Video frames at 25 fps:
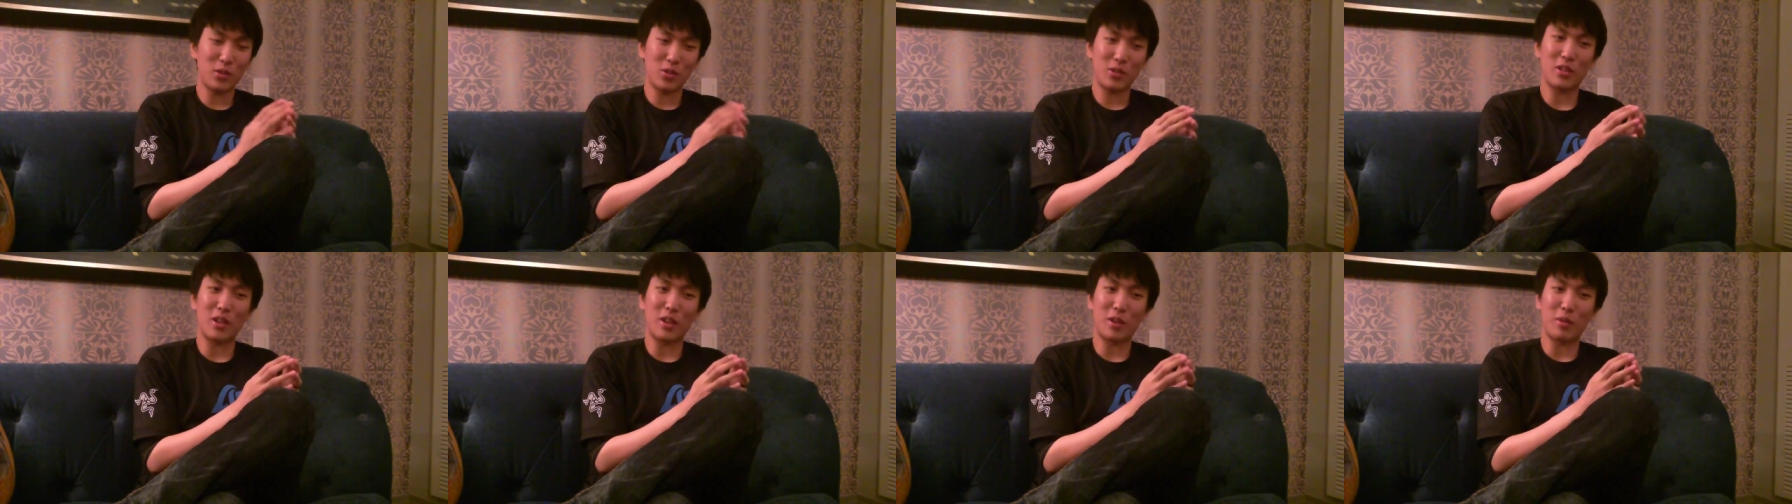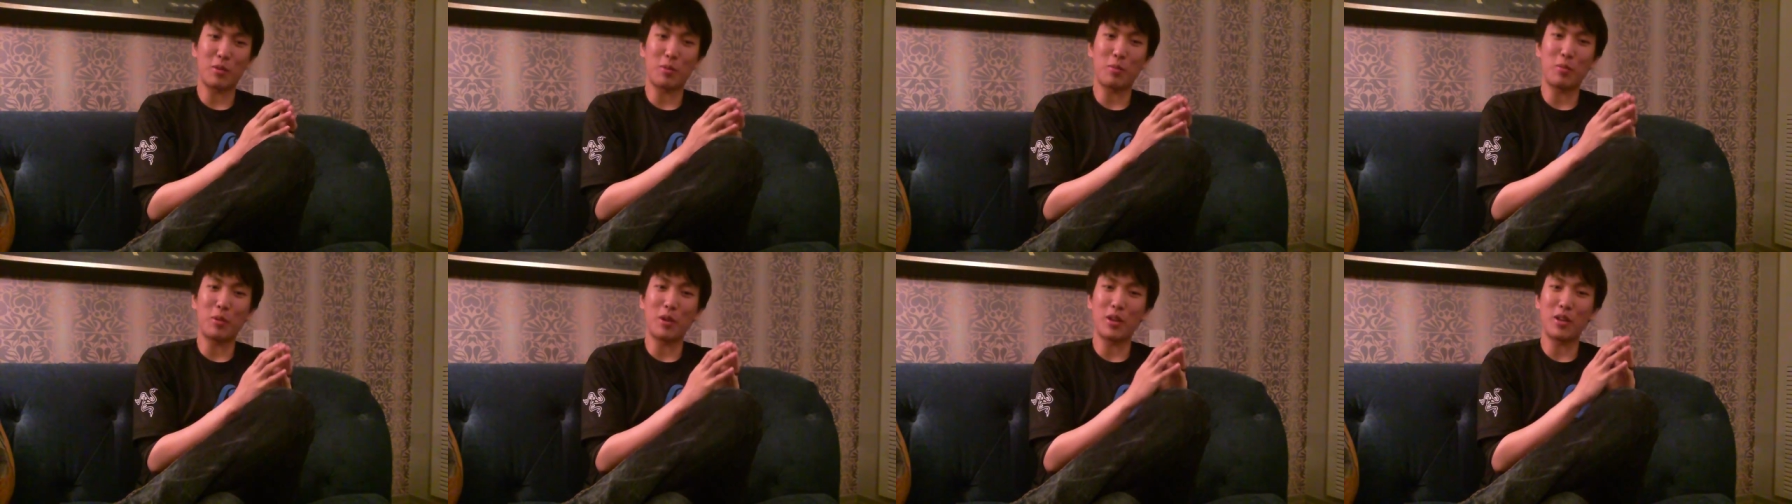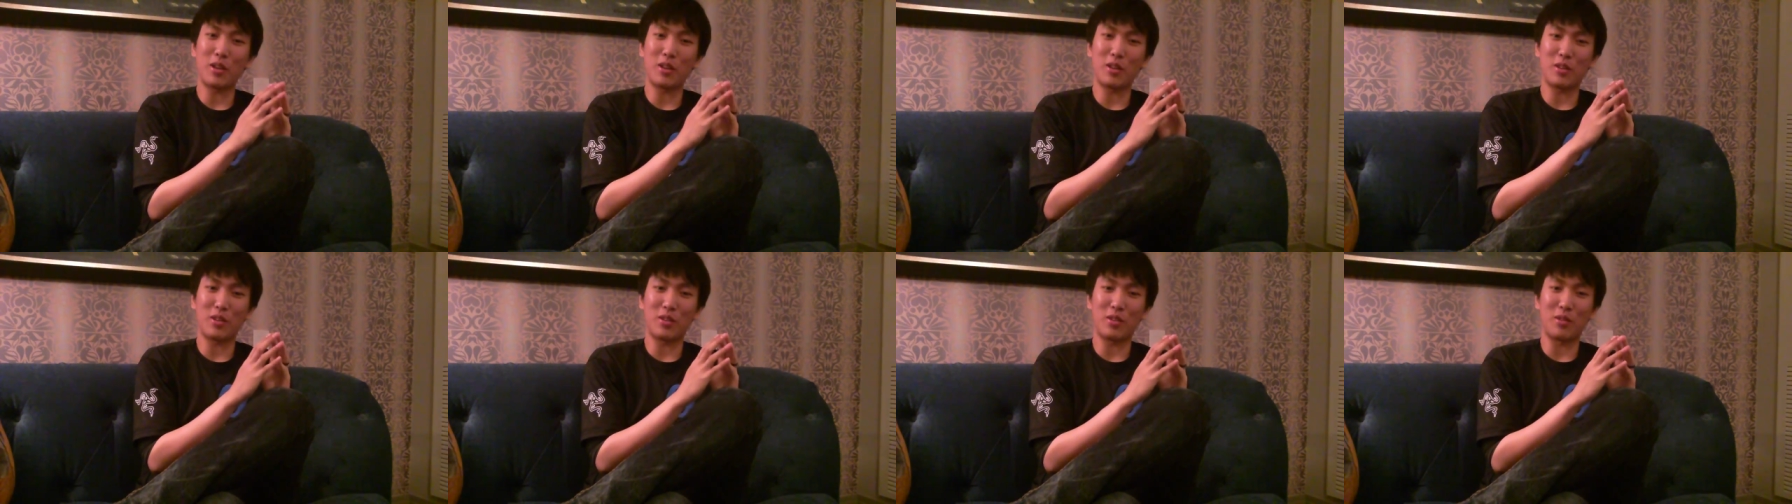set, we
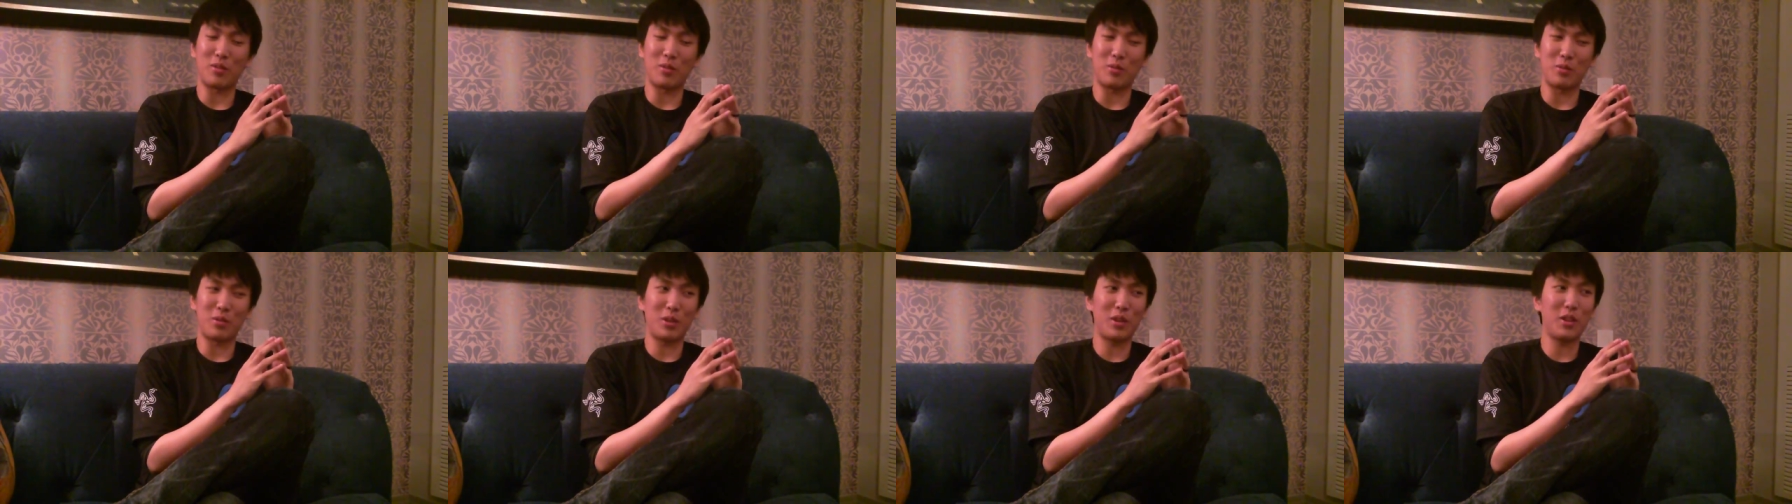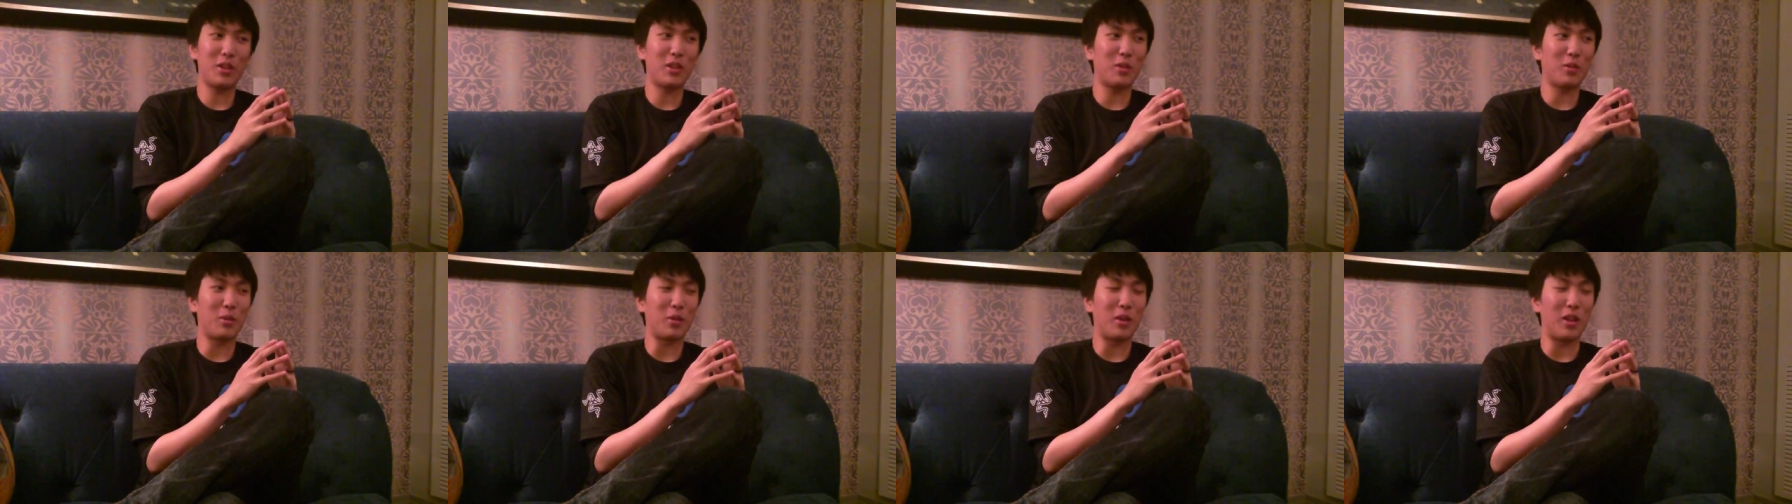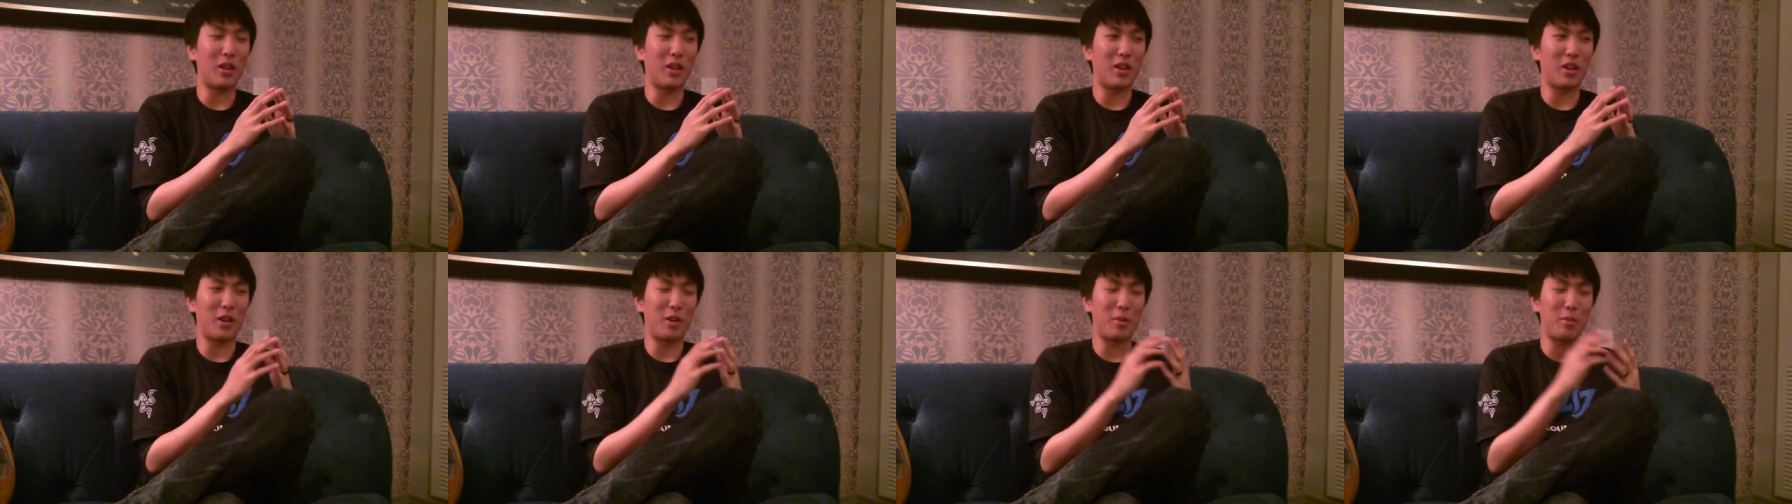played really
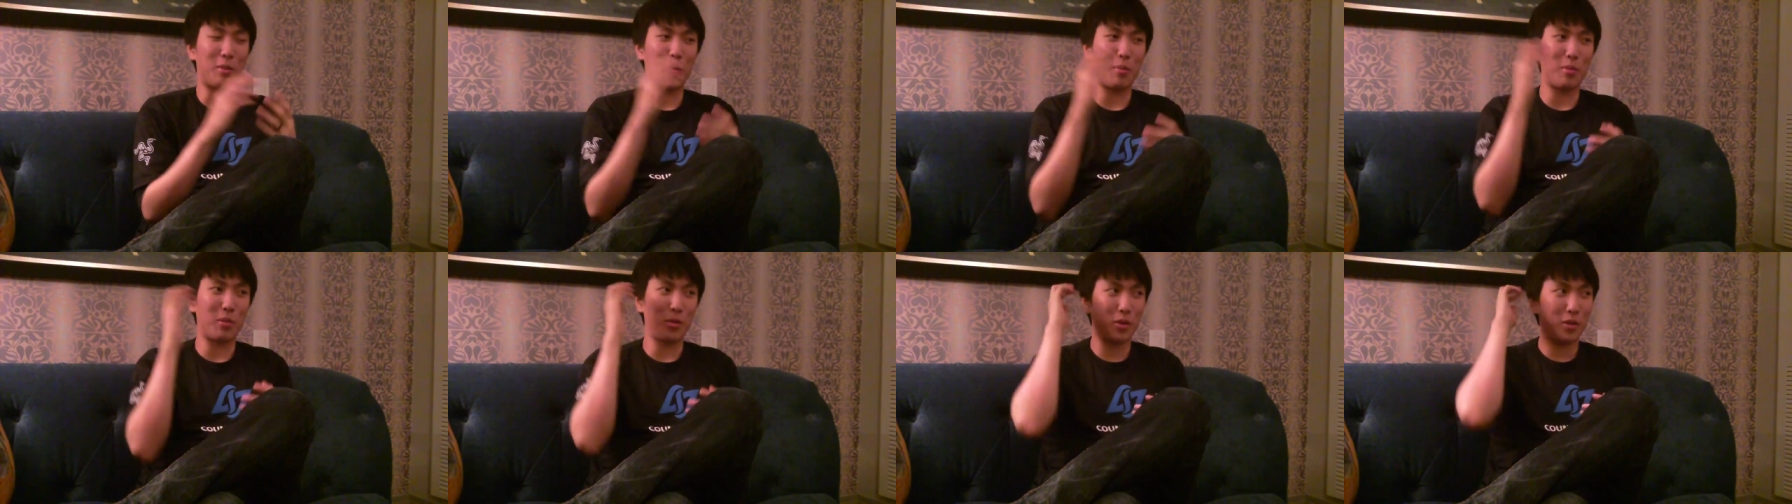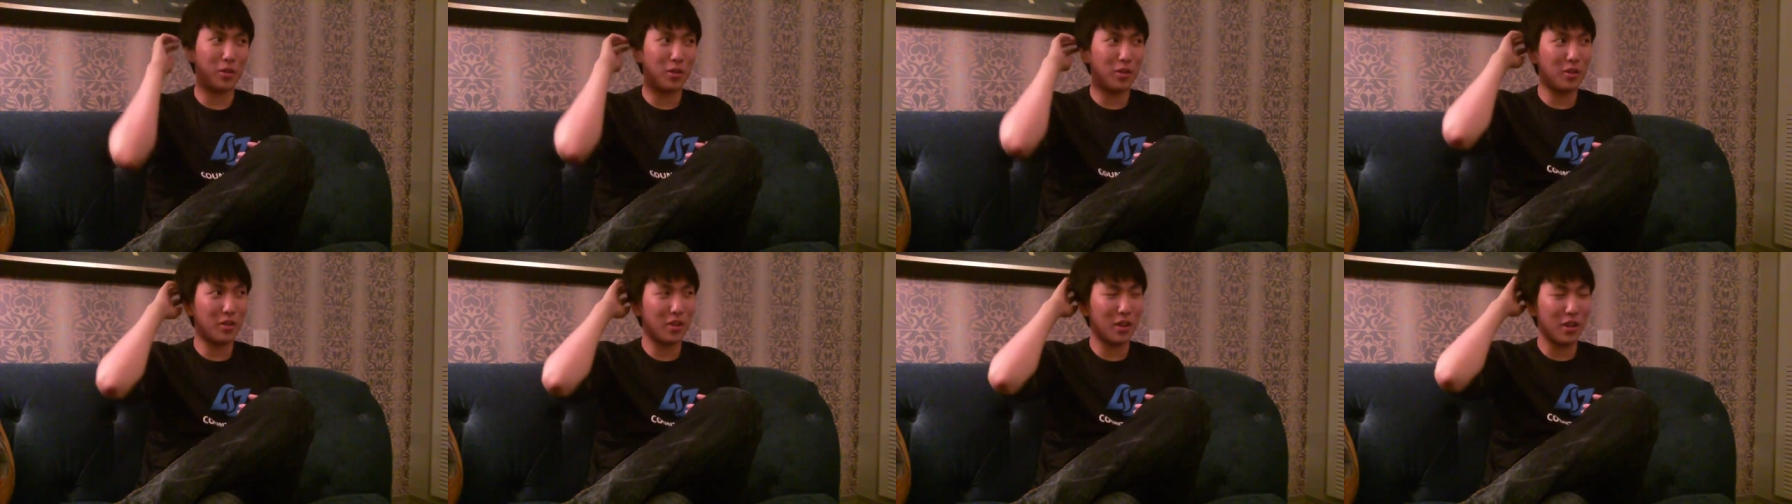well, I remember.